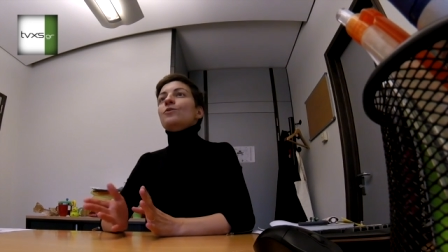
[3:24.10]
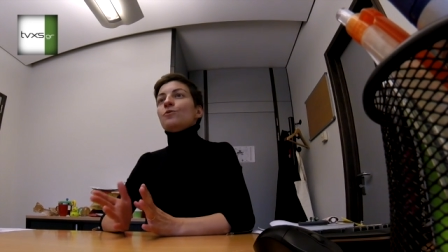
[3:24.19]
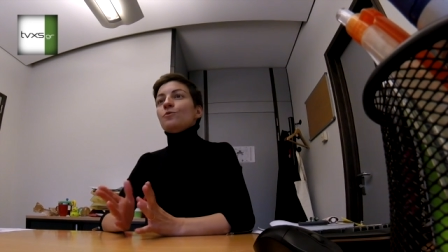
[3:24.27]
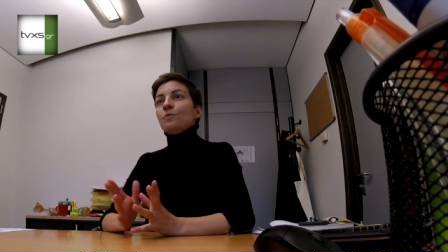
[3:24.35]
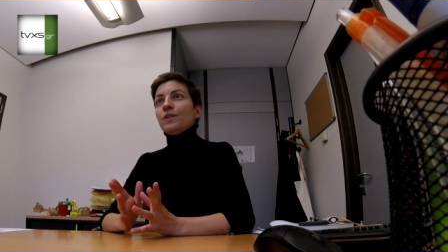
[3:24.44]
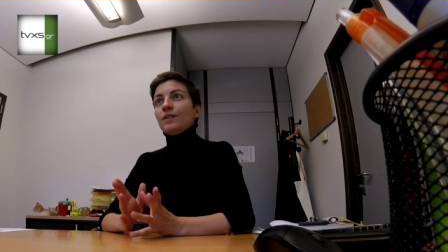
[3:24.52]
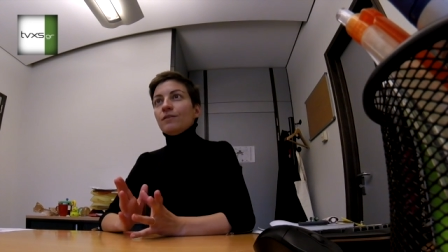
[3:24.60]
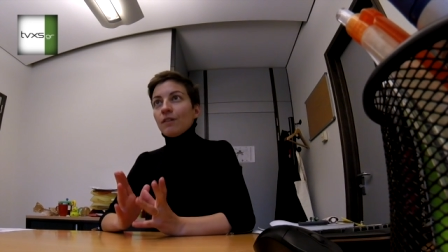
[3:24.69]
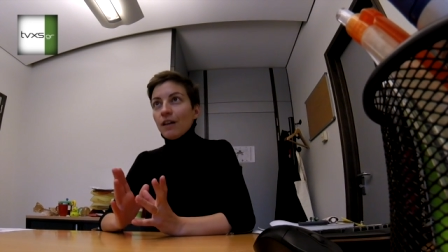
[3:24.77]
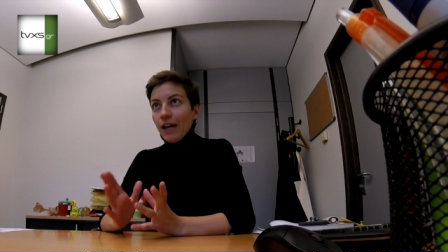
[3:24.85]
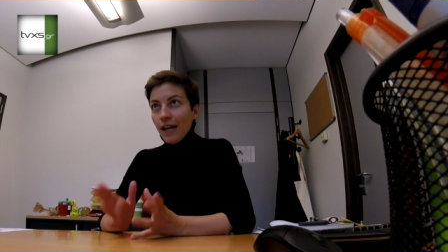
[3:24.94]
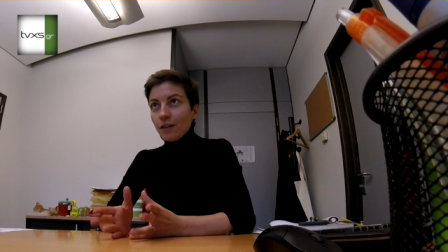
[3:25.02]
to be
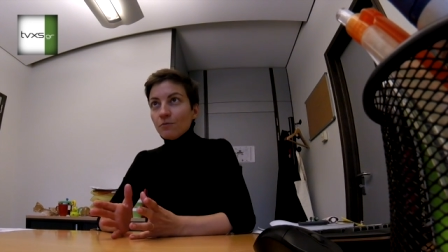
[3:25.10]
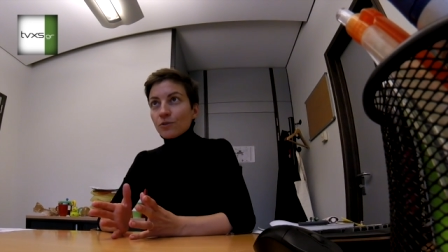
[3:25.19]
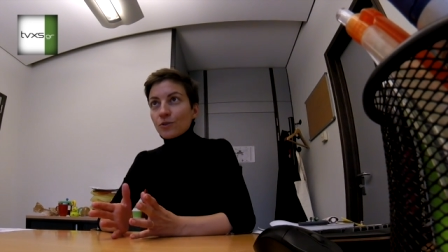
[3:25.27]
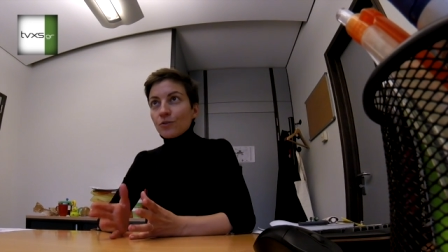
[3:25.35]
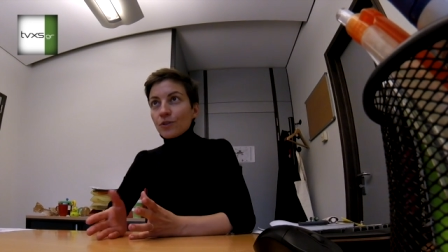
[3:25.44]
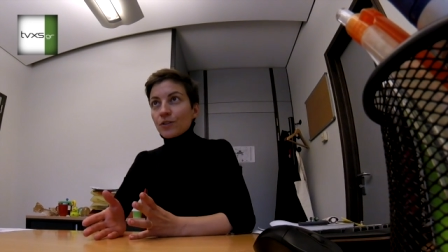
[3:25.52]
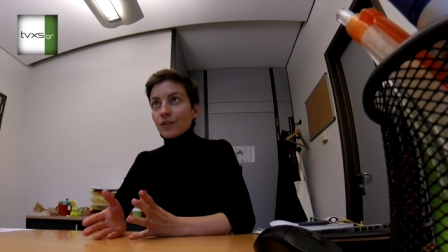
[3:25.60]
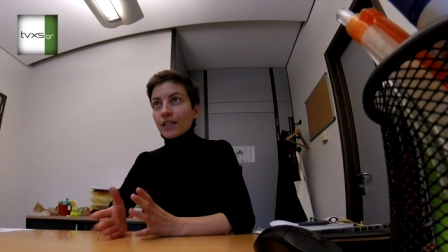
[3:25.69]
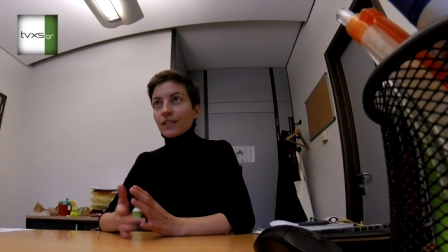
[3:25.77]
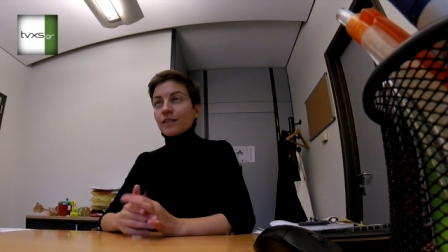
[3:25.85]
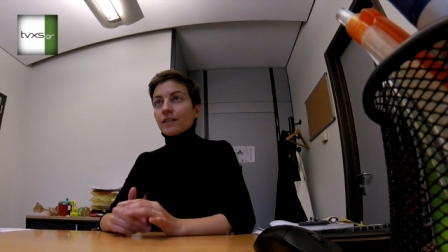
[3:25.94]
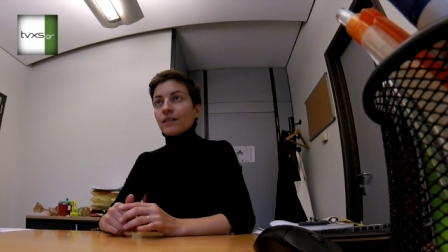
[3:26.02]
able to
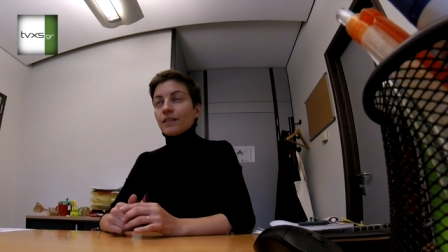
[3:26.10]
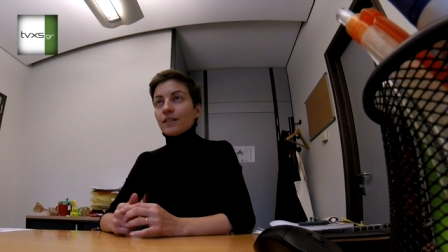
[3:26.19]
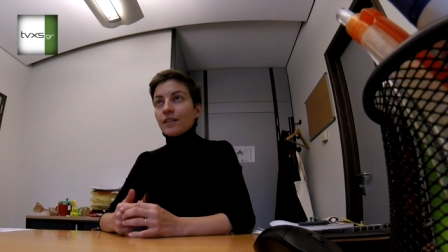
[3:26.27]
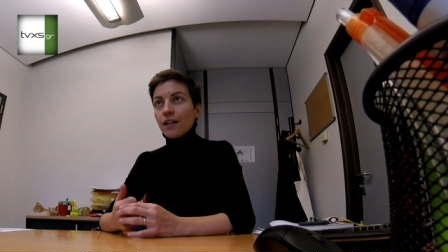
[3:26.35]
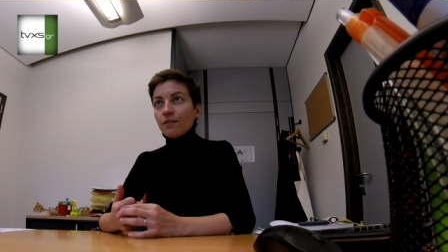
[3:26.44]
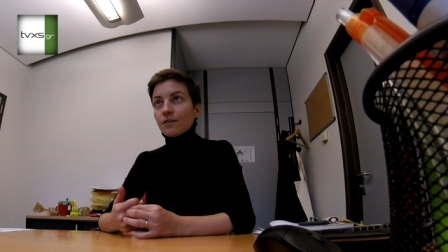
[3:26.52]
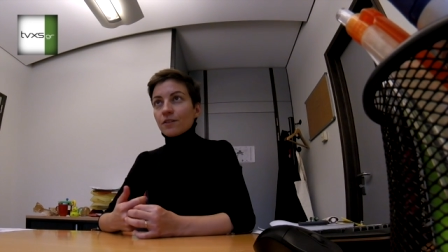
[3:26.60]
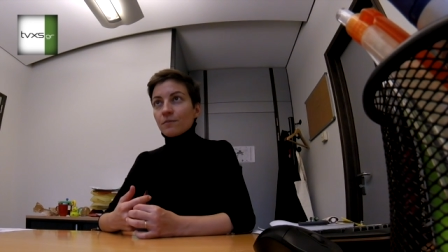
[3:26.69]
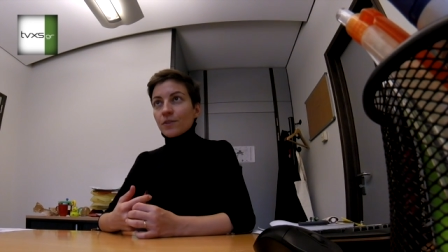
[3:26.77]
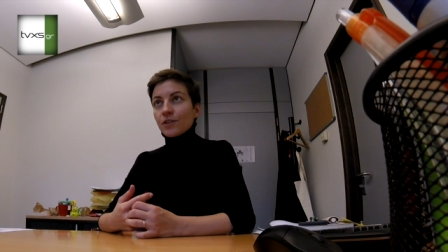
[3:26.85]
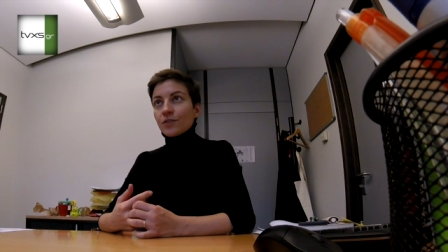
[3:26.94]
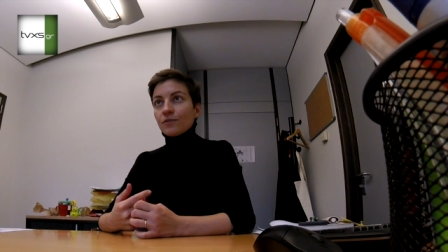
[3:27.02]
address the, the terrorism
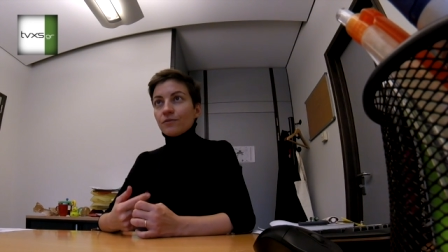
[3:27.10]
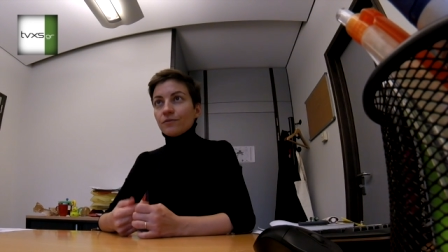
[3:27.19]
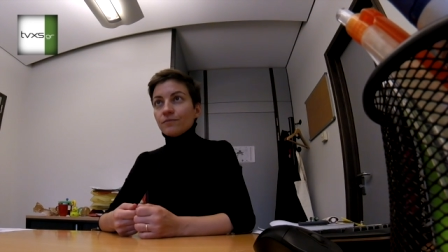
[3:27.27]
issue.